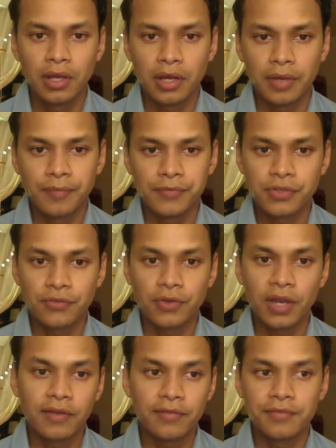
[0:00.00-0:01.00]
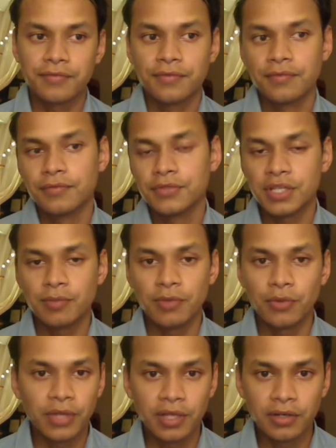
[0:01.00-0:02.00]
So if you have seen me
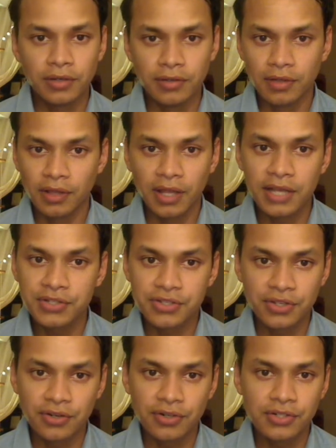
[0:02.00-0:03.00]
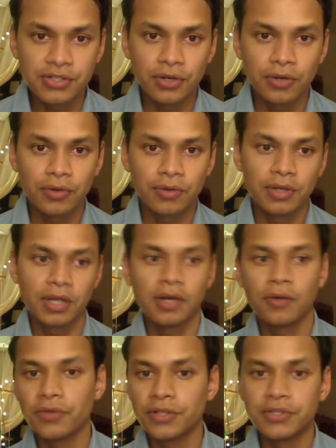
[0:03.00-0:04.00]
read in the last year or so,
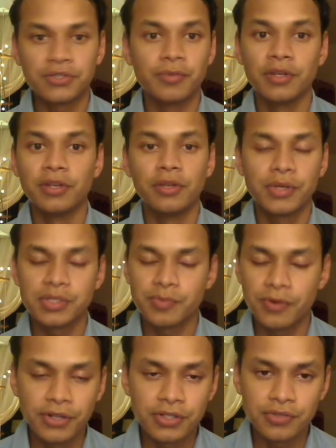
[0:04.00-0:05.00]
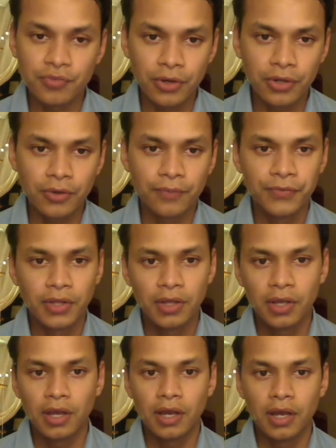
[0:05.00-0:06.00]
hopefully this will be a new experience for you.
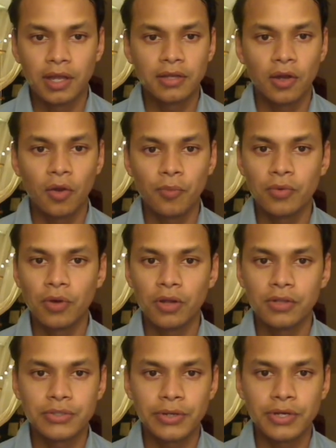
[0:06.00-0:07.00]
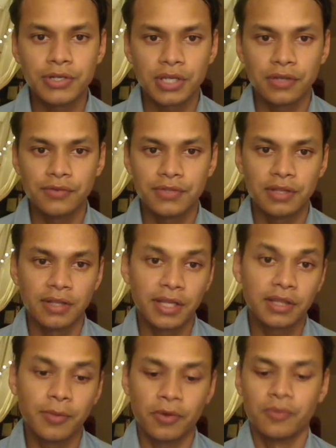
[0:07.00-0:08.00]
And I hope you all enjoy yourselves and like the
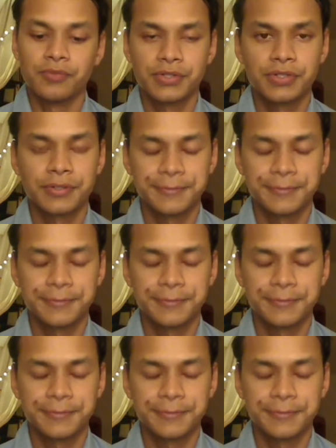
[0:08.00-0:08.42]
poems.